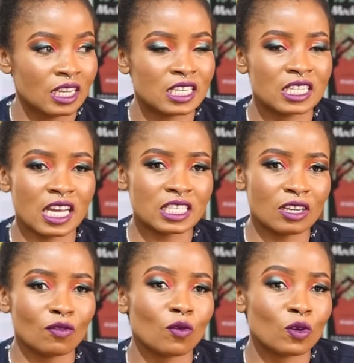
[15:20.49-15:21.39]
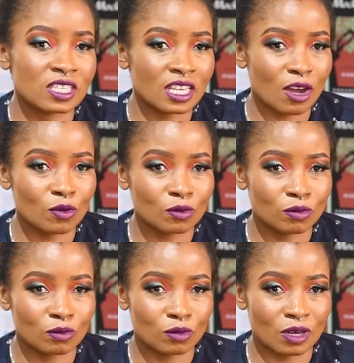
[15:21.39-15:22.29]
Did that influence how
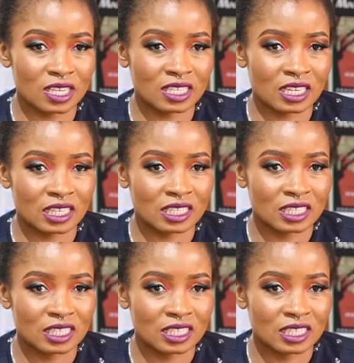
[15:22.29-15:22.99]
you are straight?